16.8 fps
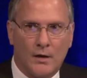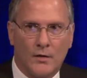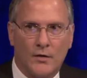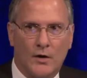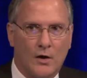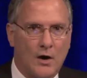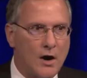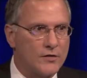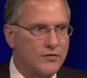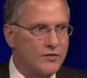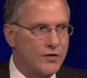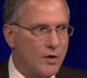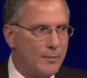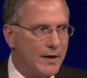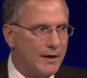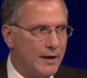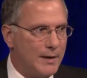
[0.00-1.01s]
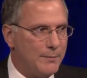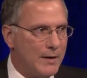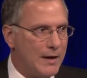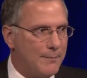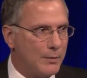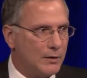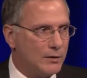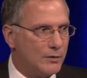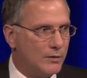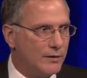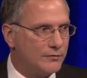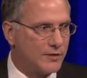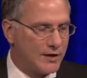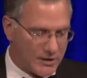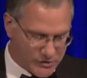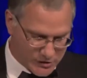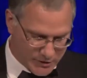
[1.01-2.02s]
There are so many people who have
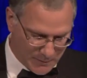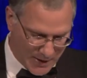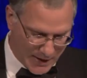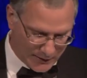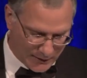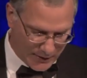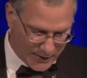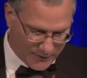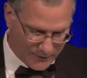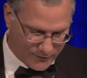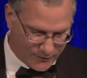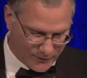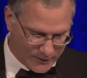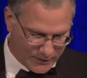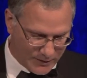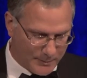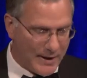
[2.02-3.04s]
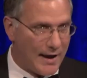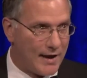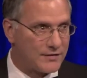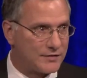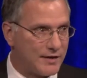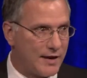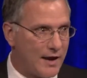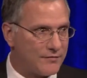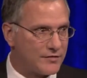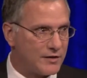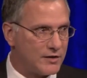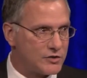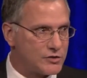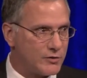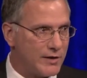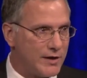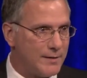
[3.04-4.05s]
touched my life in the past
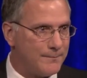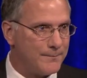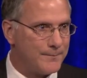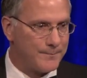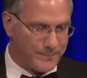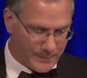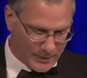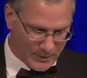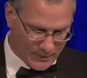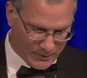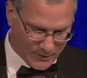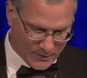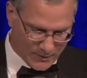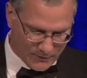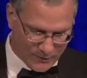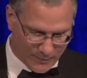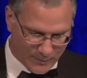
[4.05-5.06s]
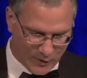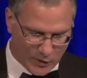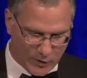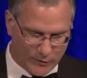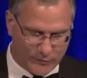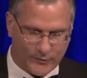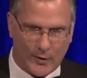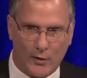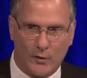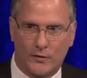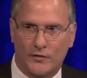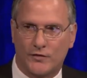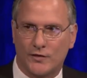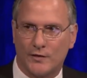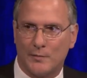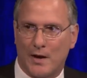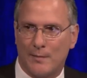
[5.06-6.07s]
half-century, from the good
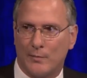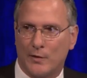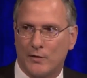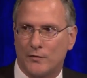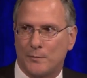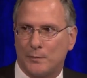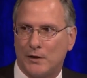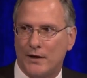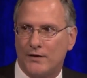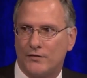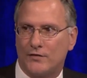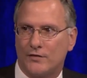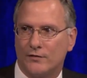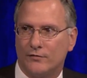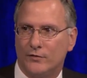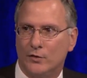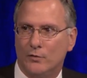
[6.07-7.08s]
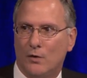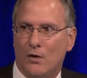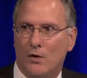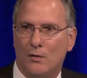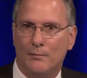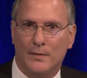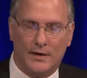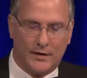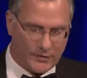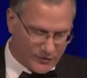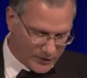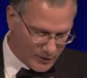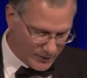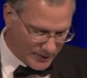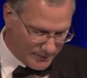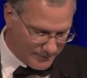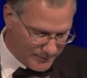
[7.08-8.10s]
folks in my birthplace of New Ulm,
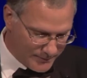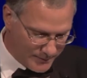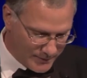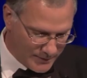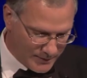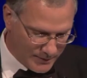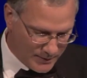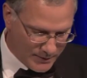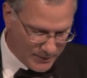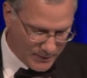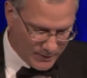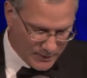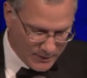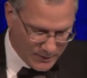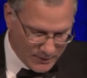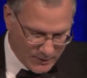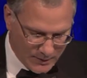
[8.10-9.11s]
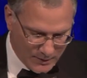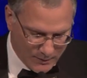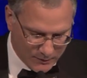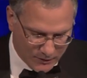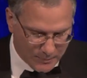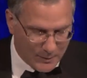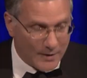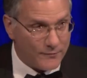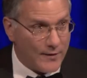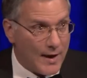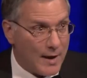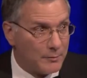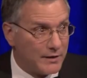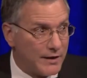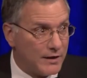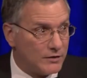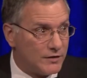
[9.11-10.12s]
Minnesota, to my
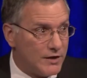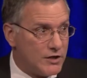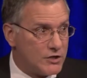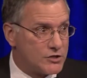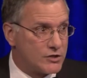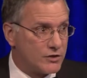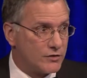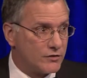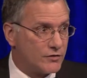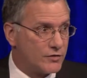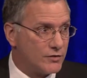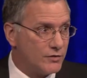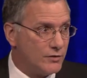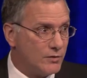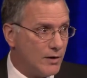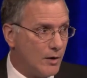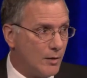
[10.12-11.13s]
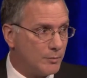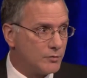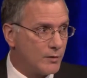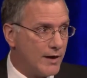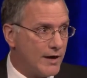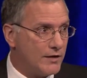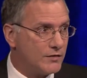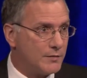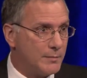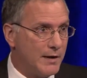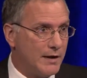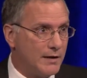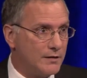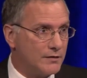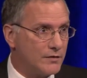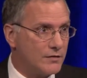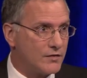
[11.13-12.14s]
family and teachers who helped raise
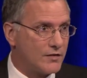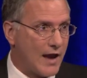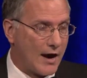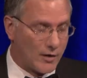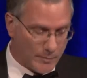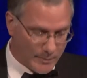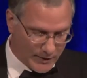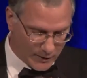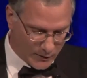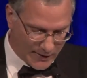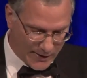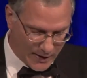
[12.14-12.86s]
me in Sacramento,